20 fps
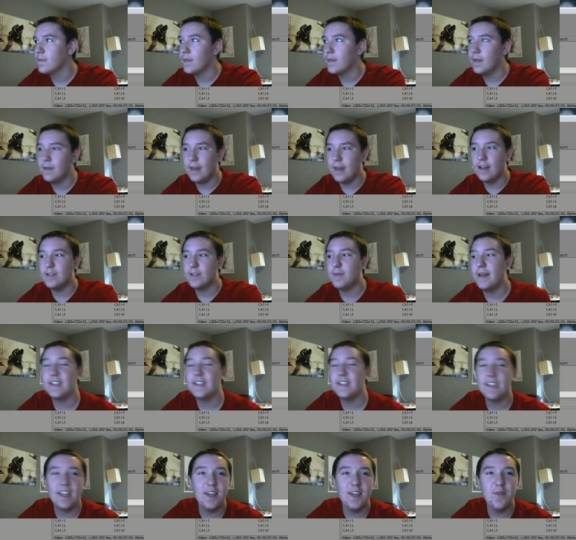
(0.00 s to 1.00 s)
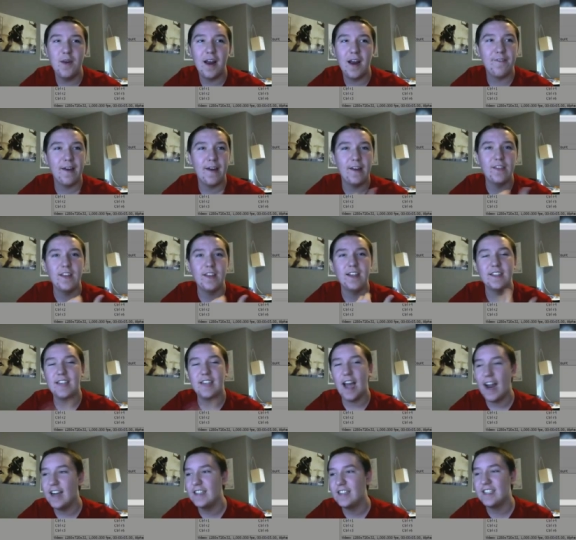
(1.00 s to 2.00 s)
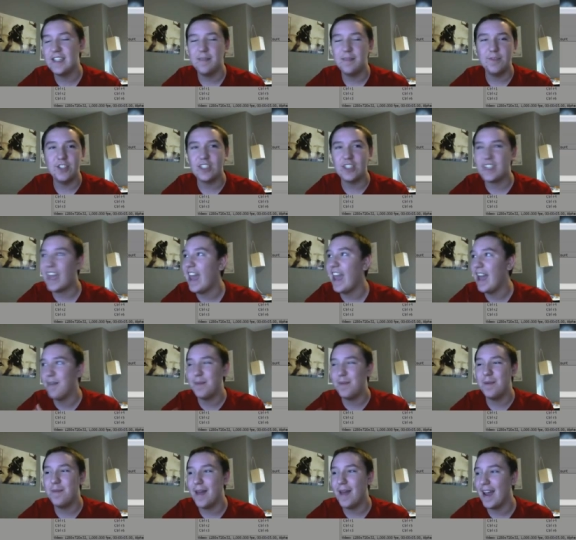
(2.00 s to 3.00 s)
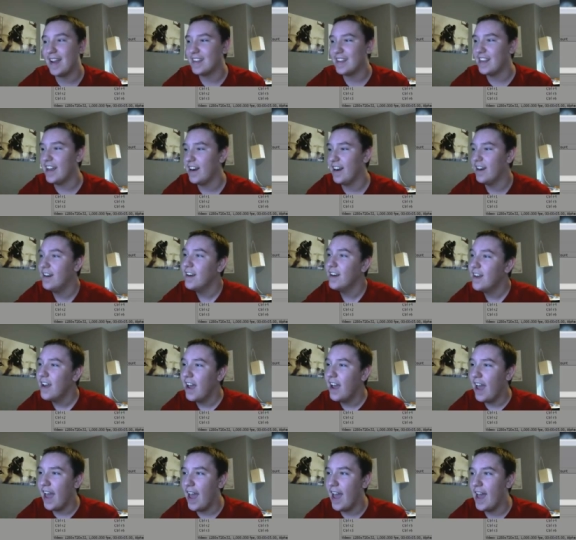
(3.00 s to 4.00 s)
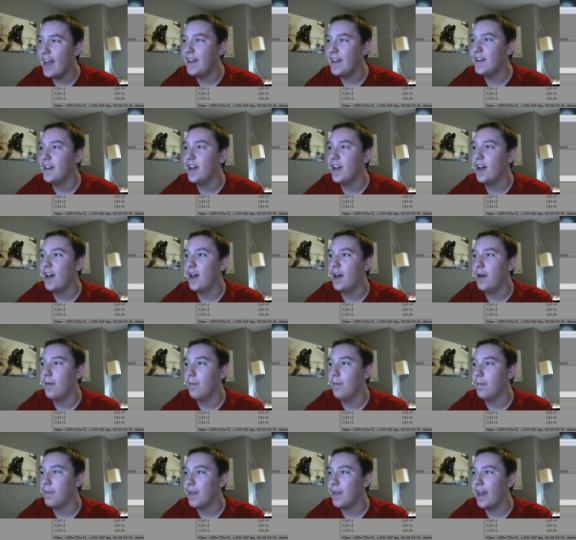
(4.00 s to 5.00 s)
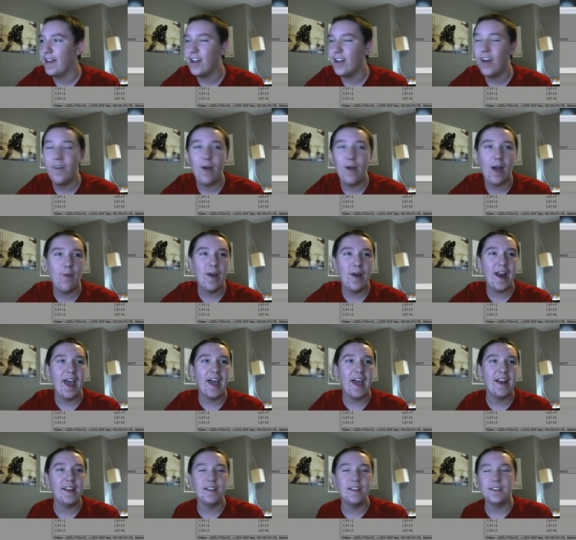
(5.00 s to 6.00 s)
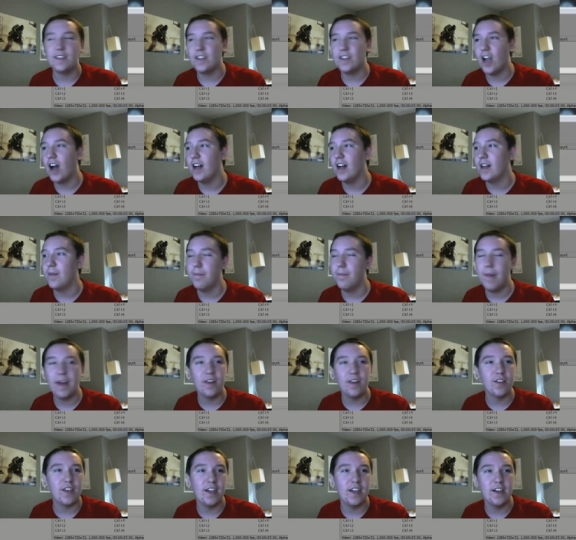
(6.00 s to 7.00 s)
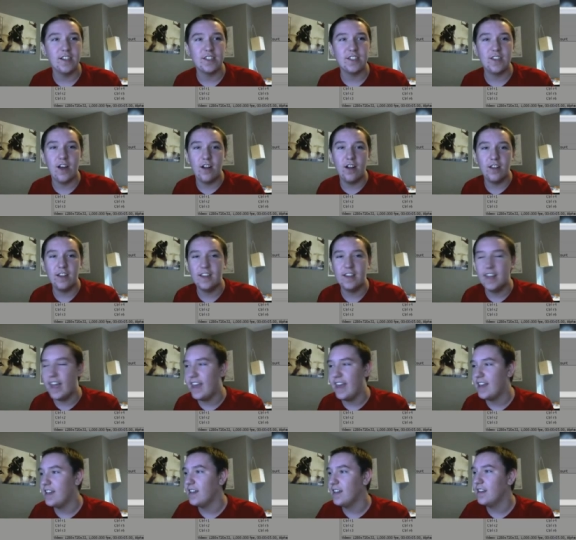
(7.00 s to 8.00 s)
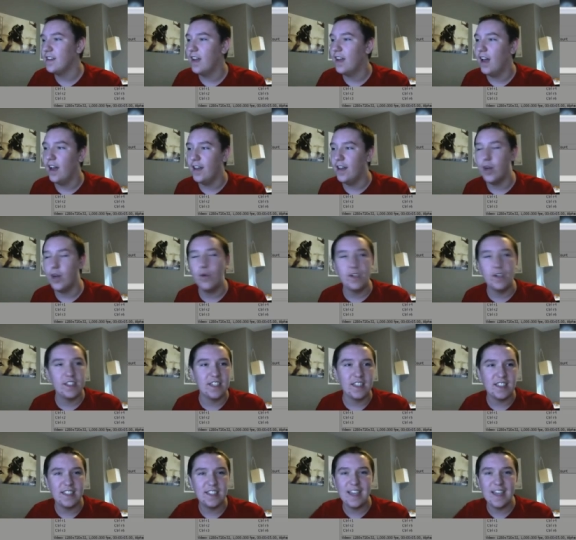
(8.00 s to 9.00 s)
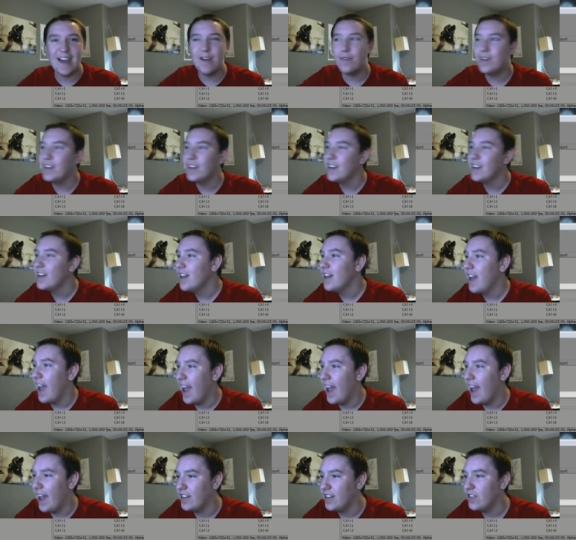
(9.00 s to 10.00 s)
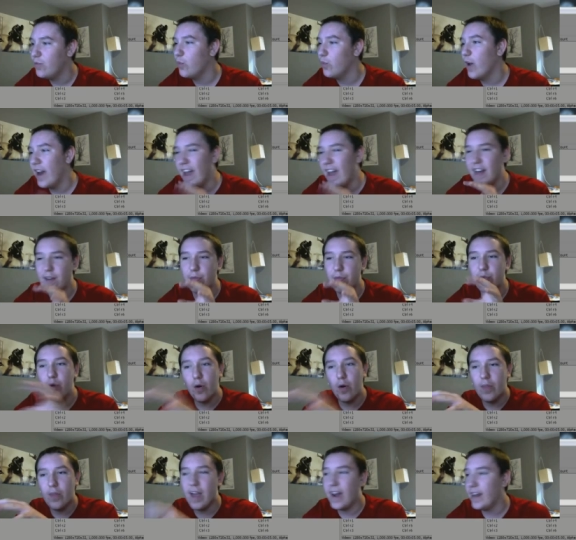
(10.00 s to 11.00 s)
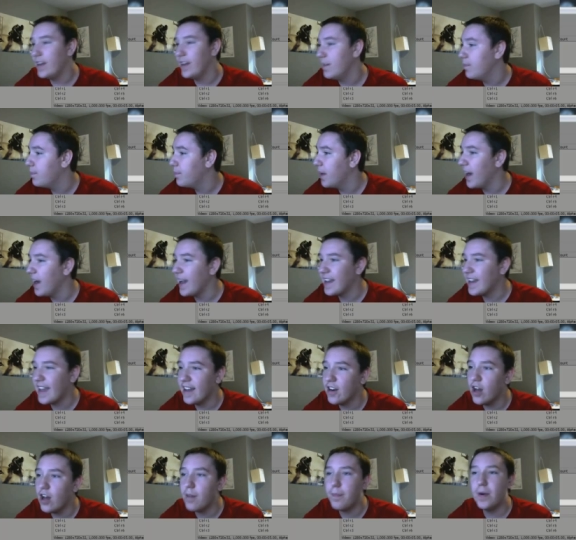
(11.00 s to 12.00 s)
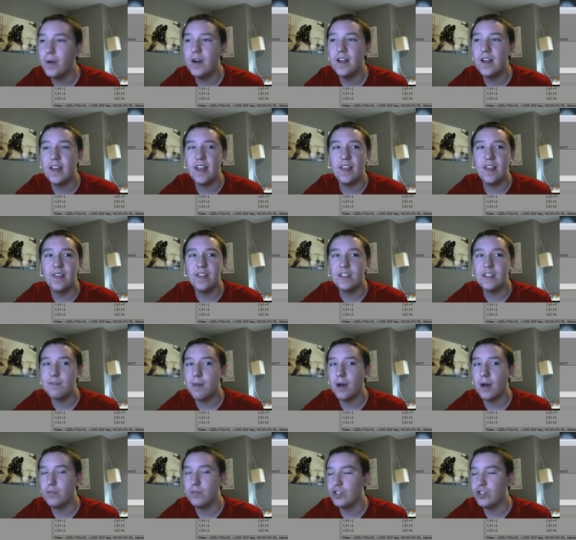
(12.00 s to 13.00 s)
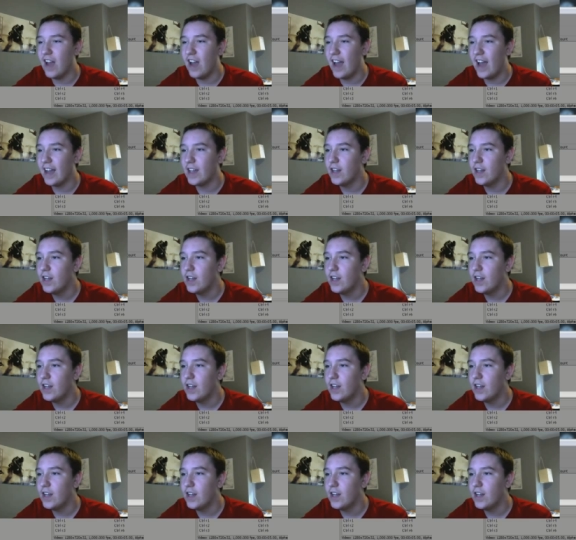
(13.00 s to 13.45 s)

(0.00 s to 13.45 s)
was basically when I found the entire team just camping back there, and I went ahead and got a Metal Gear Solid noticing sound, and went ahead and throw that in, but I cannot put it in this bottom track